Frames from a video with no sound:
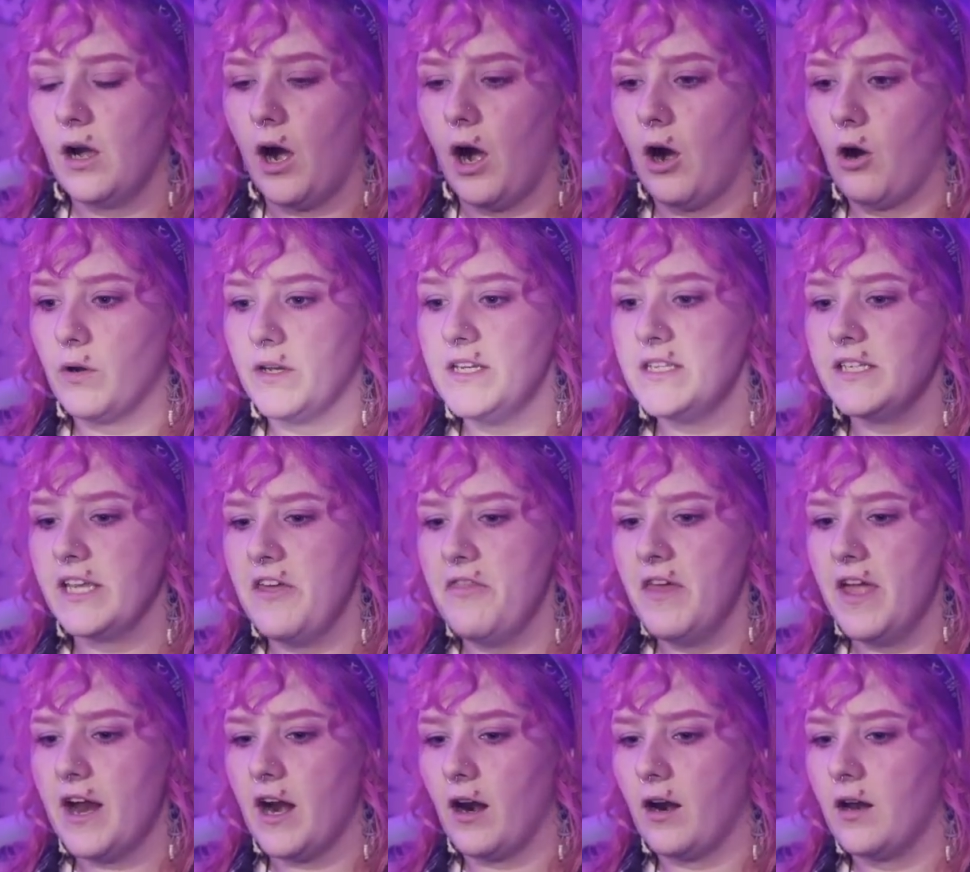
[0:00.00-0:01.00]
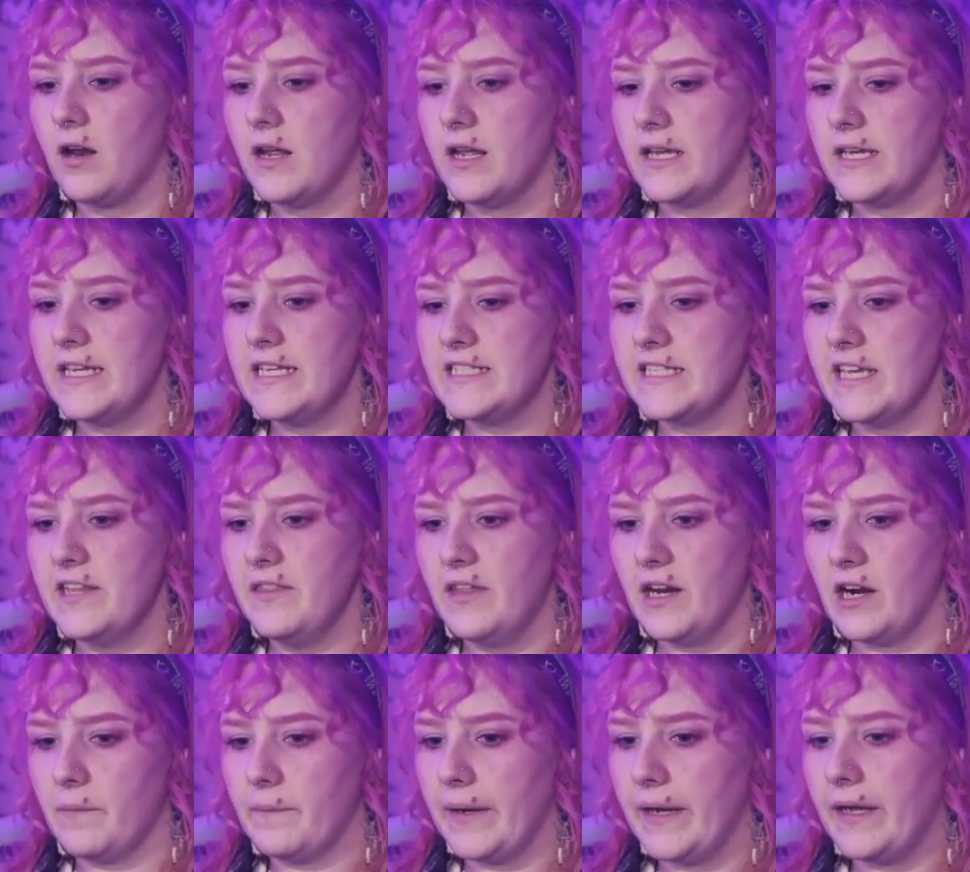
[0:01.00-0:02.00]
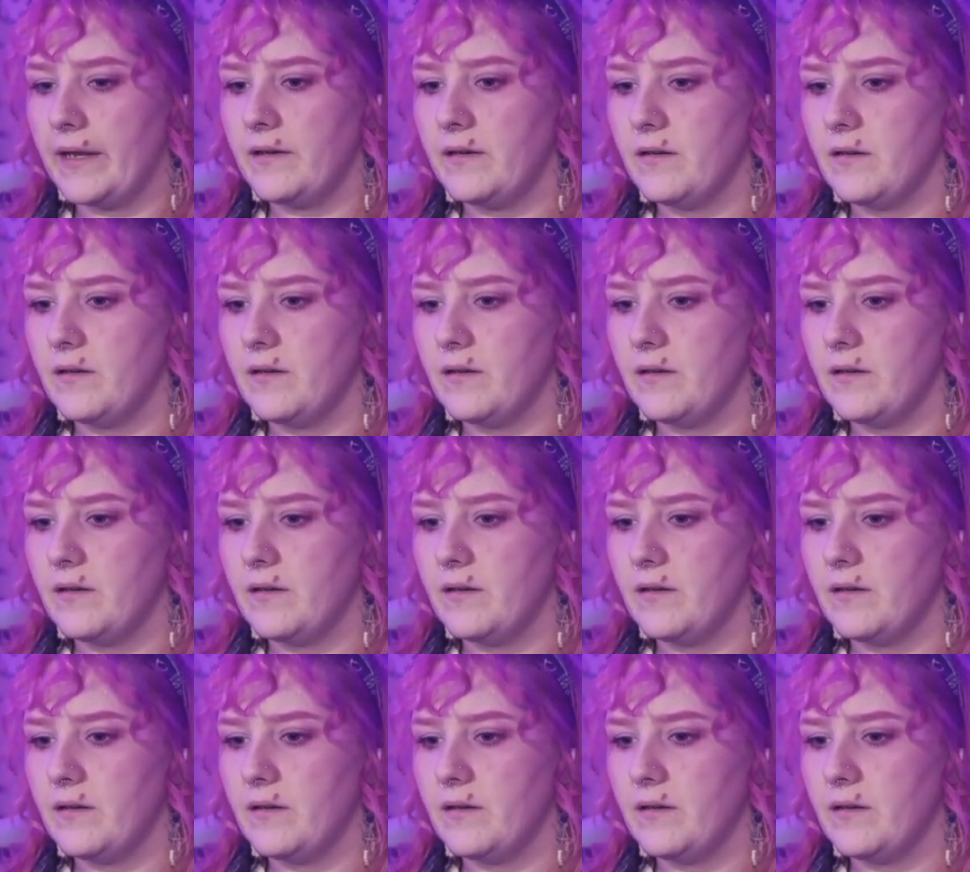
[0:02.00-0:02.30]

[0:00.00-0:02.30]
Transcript: Oh, he's in there. He's in there, man.